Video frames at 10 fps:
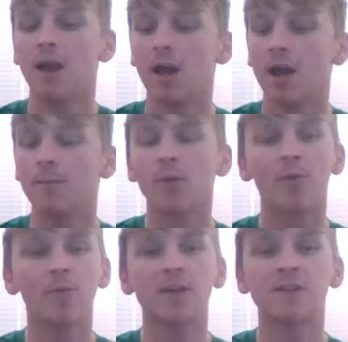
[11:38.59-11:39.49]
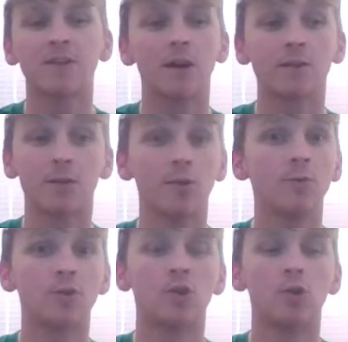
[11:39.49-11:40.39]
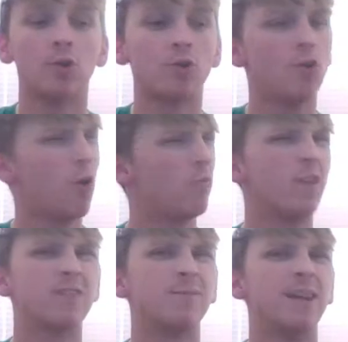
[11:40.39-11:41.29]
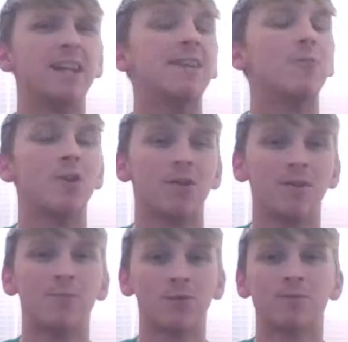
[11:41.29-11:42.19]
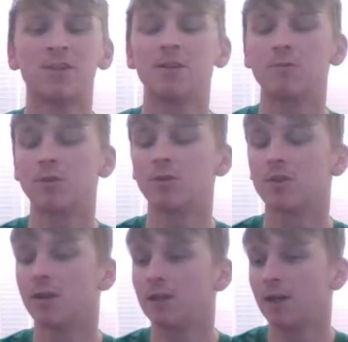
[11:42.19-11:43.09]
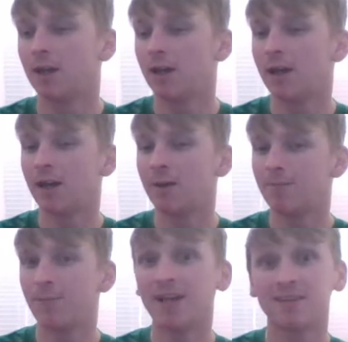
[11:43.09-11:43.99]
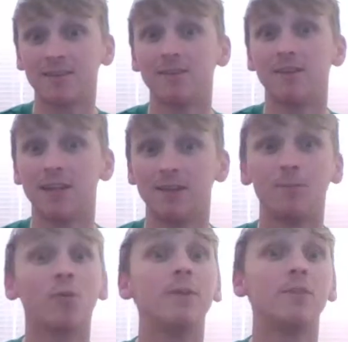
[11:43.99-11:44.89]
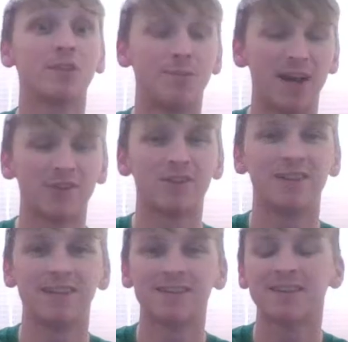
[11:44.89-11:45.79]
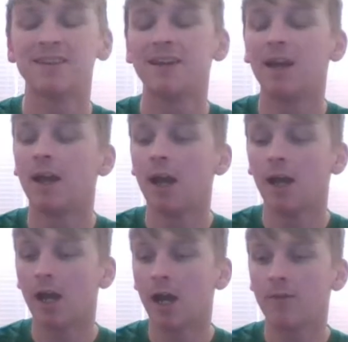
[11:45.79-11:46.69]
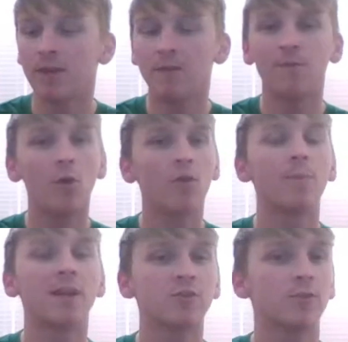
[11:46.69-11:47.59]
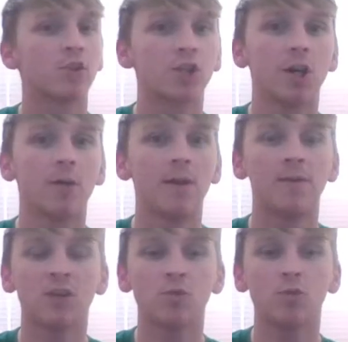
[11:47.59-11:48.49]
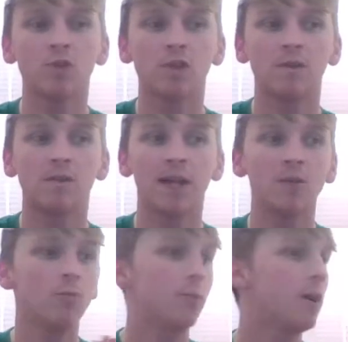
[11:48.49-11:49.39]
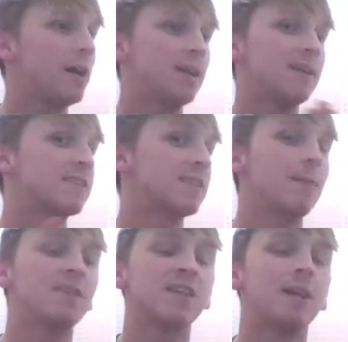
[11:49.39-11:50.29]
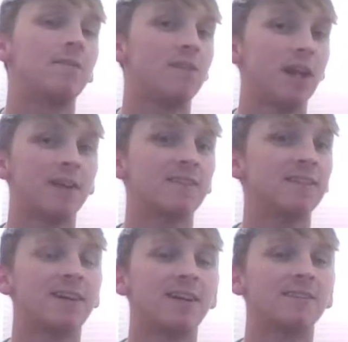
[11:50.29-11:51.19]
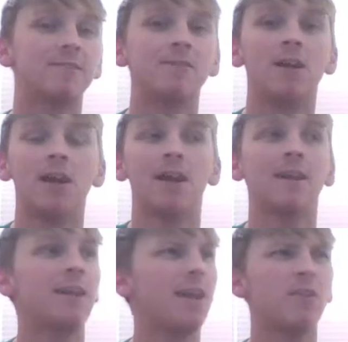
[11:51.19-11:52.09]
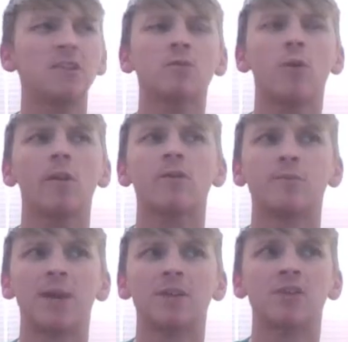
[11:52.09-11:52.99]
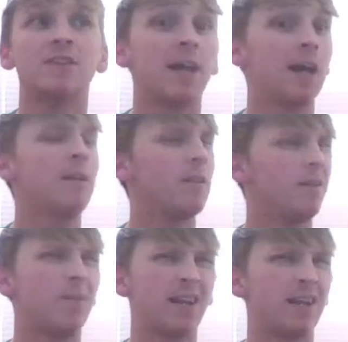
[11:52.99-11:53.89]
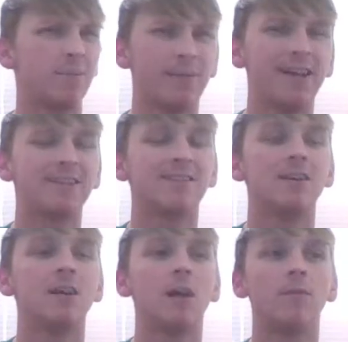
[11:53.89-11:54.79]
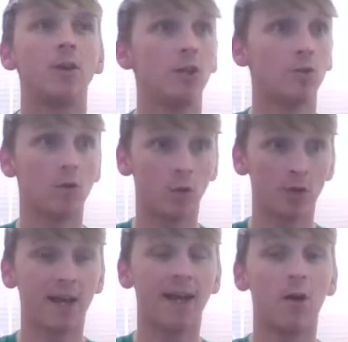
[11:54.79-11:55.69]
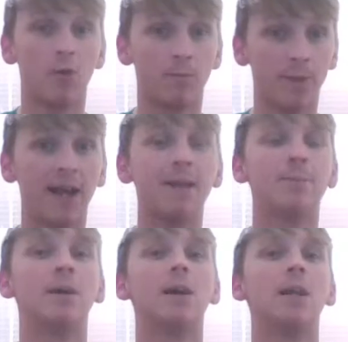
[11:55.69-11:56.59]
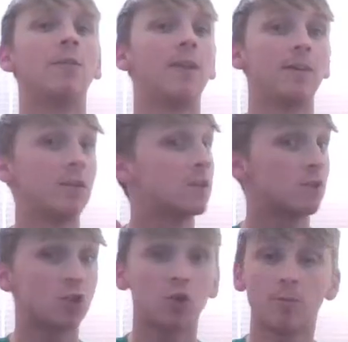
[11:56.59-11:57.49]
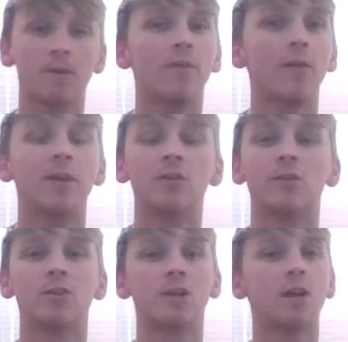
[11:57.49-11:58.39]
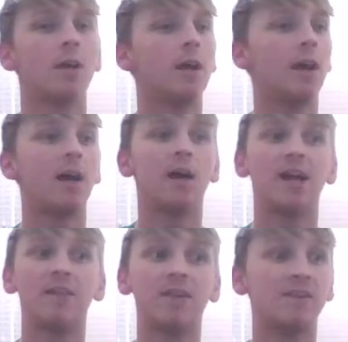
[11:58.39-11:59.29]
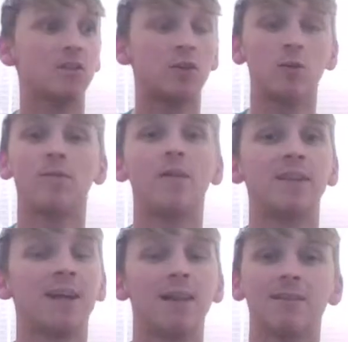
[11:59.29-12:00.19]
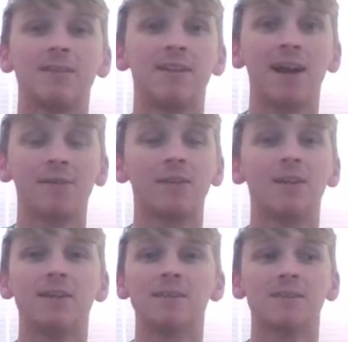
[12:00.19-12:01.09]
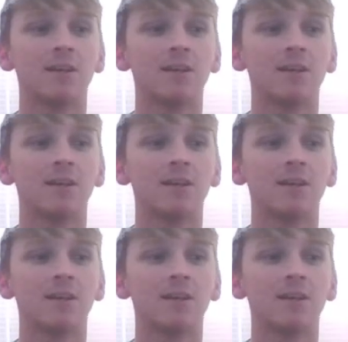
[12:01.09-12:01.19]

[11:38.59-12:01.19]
But 3 stars, I thought it was good. Not WrestleMania worthy, but still good. Better than the previous match, at least. The 4th match on the show, and this was Daniel Bryan against Sami Zayn for the IC title. And again, this is one of those matches, kind of like Becky and Baszler, that you'd look at on paper and think this should be very good. These are 2 very talented athletes,